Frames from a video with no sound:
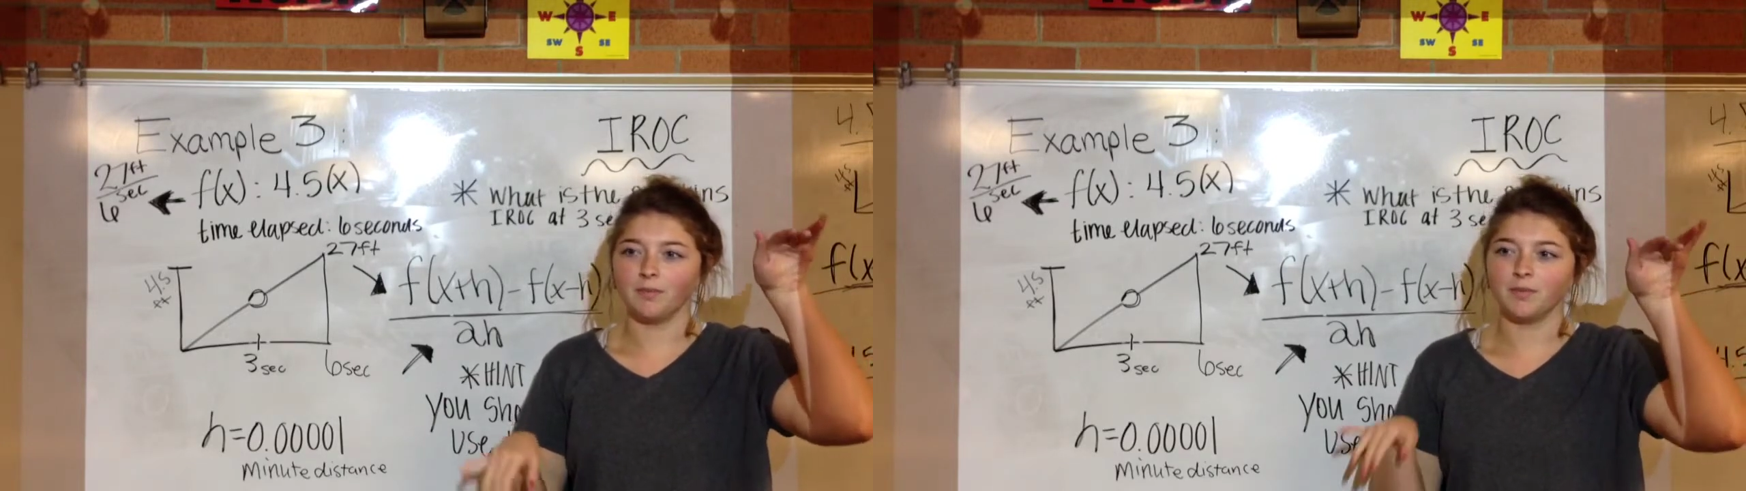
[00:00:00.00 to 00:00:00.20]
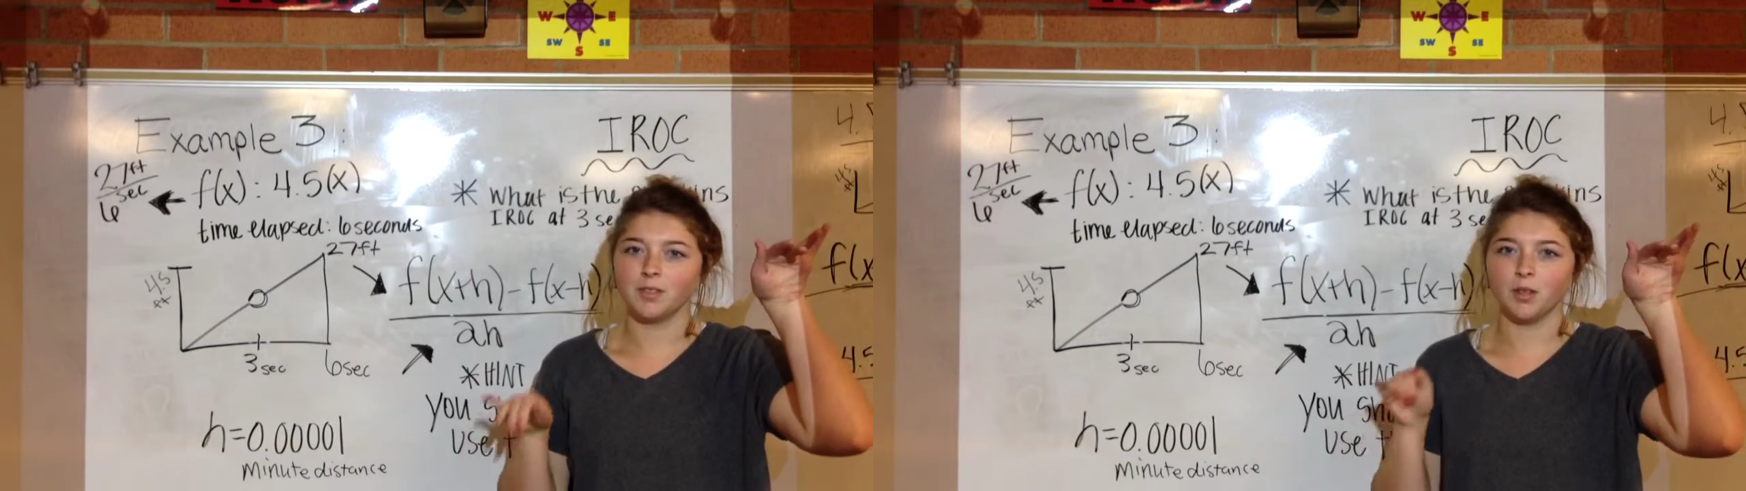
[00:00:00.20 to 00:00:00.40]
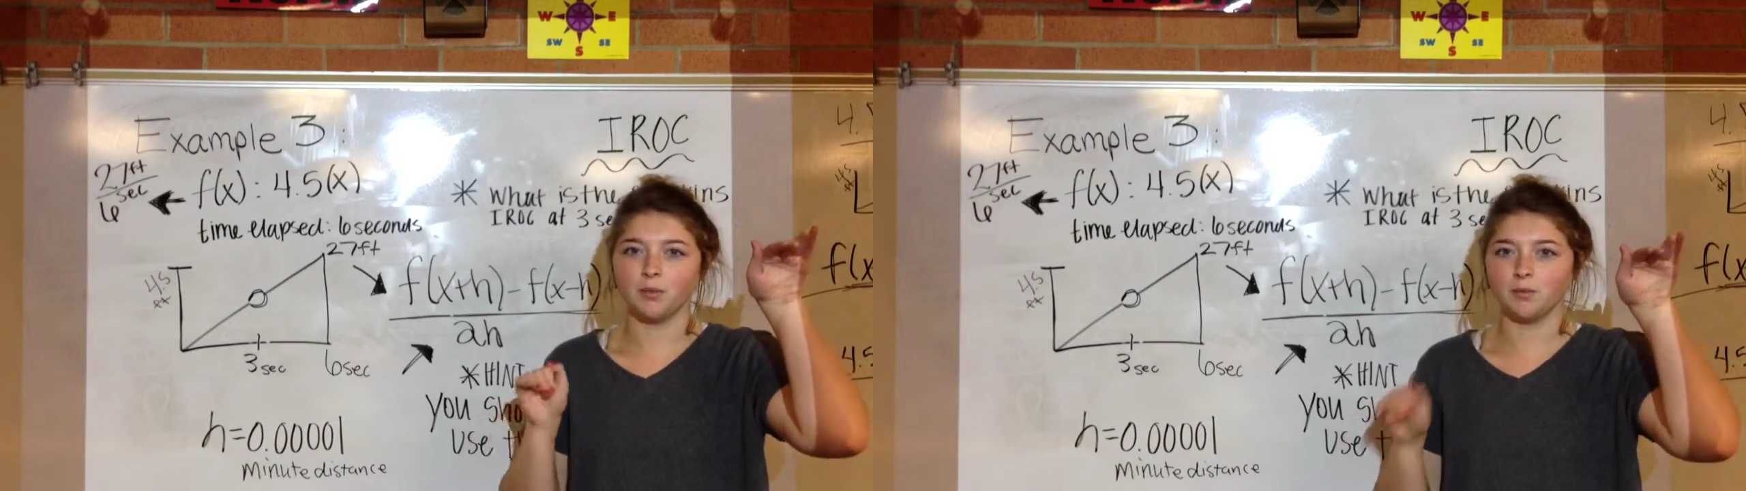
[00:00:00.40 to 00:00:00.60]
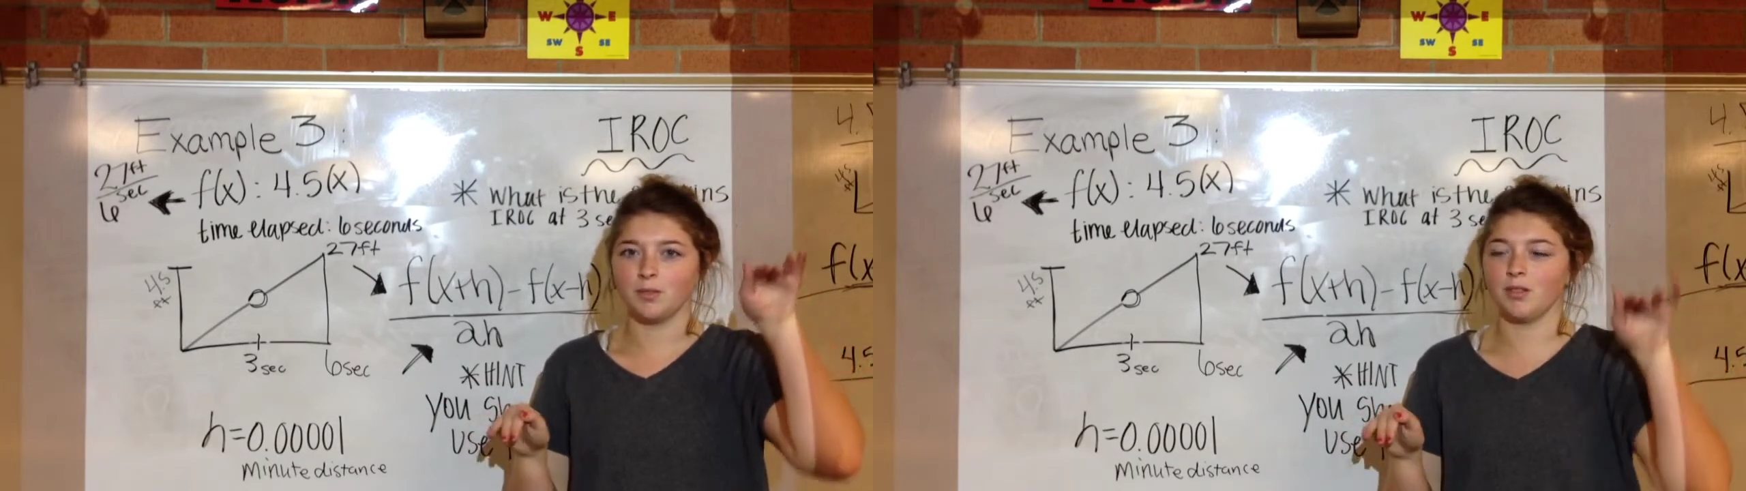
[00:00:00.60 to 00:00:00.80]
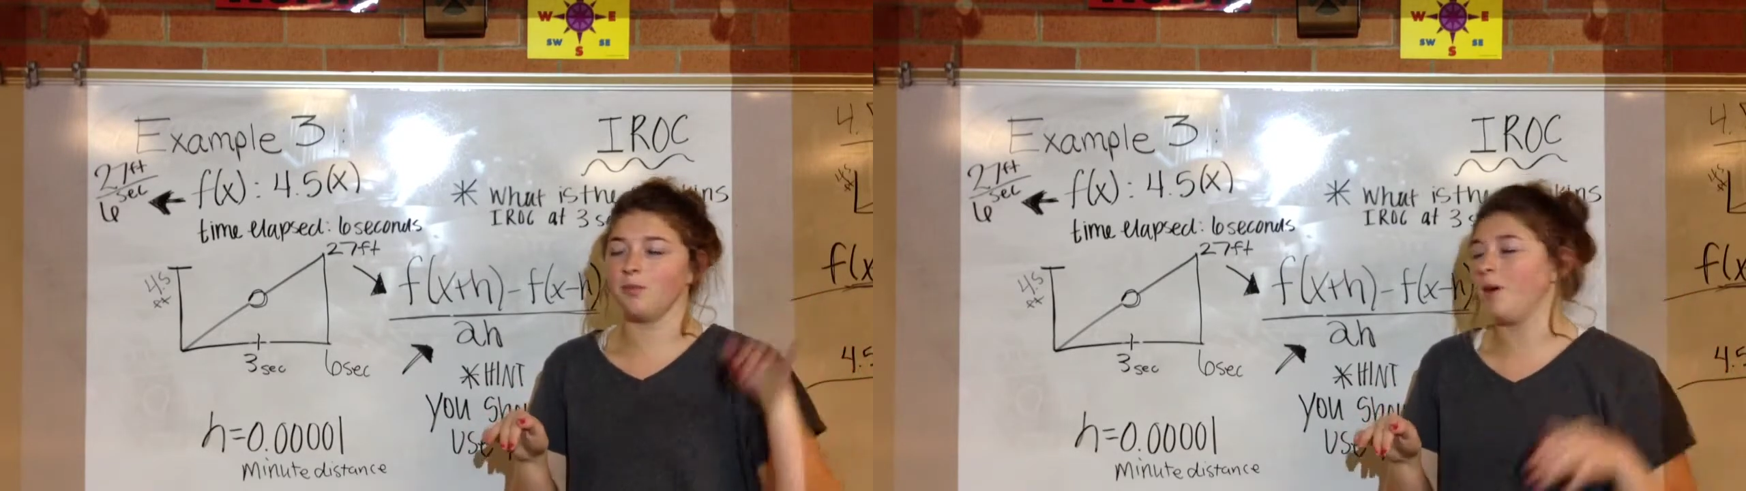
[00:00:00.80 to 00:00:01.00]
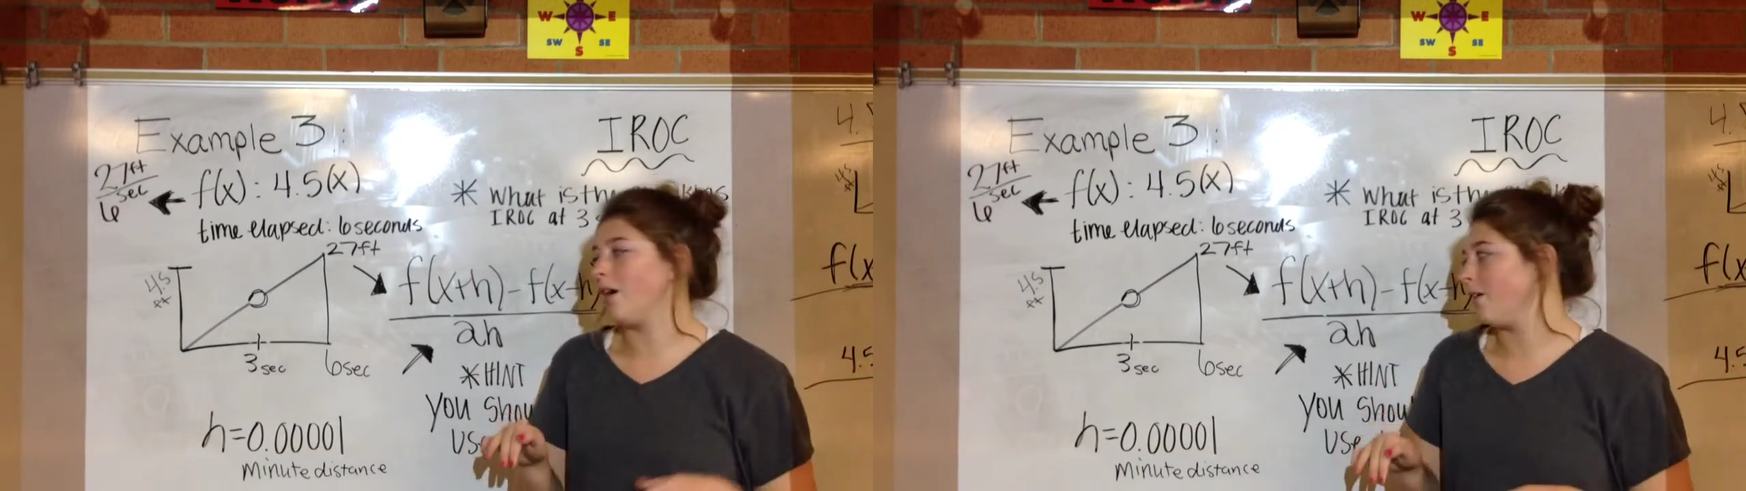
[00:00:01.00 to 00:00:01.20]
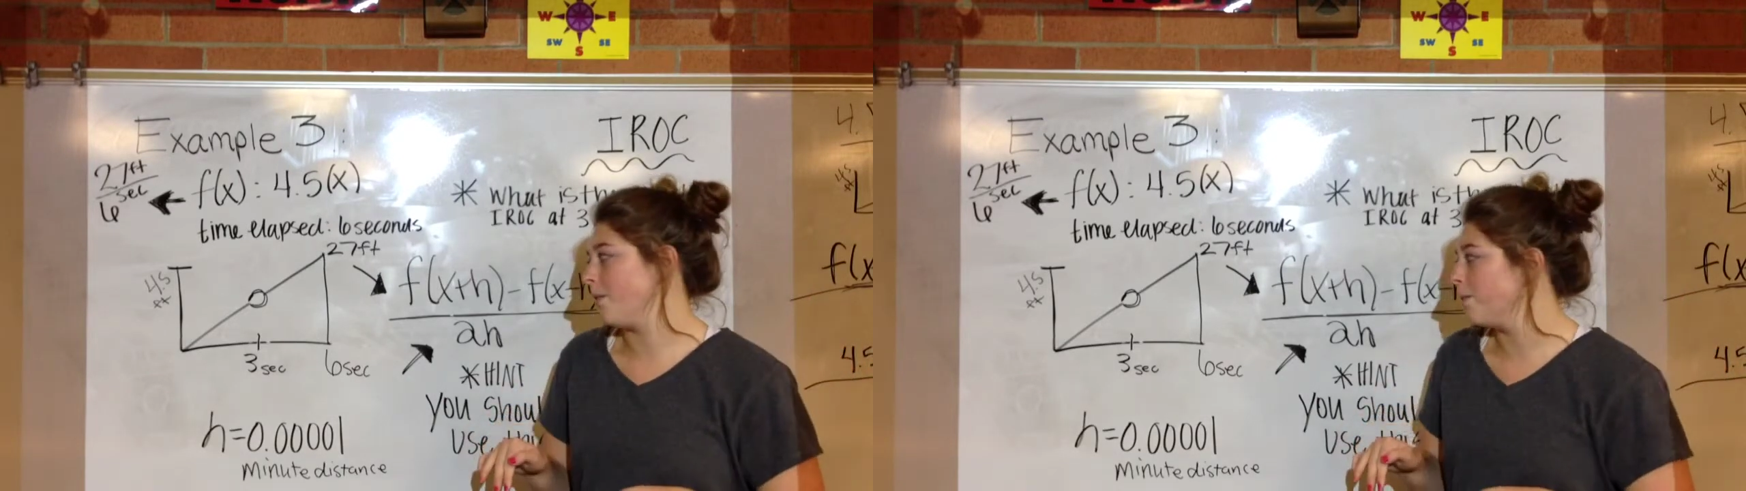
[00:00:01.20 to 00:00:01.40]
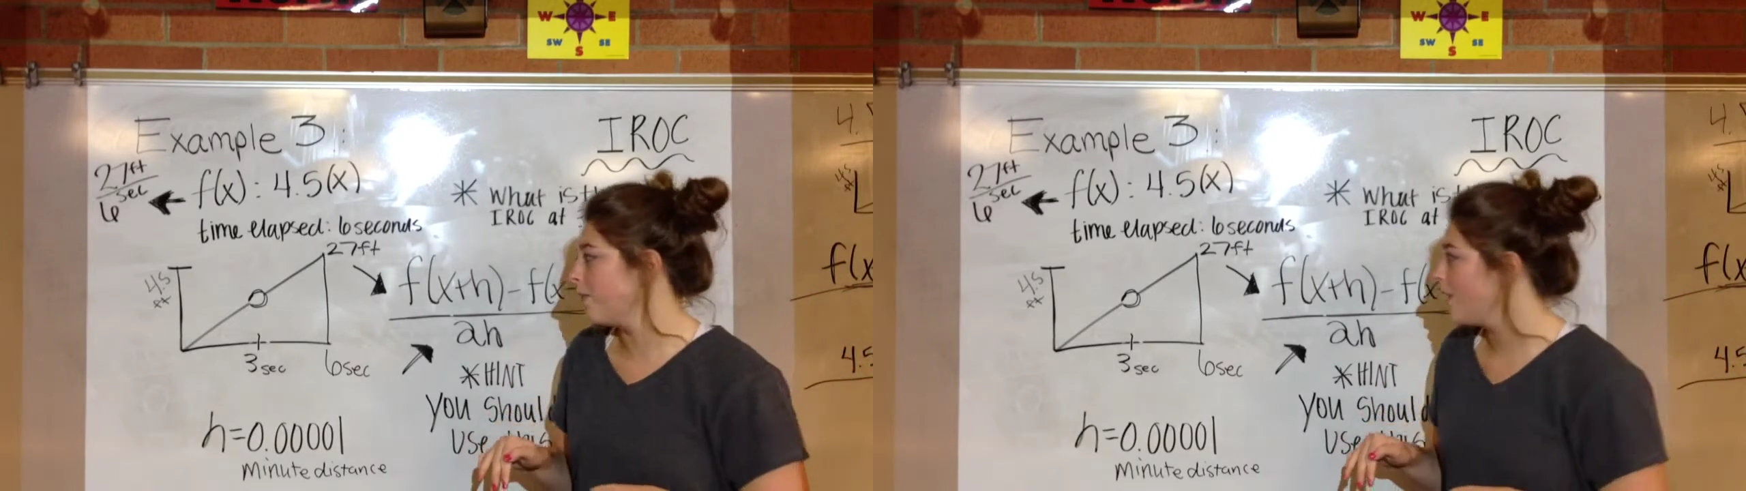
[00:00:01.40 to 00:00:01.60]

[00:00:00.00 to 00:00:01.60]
slope to the bottom.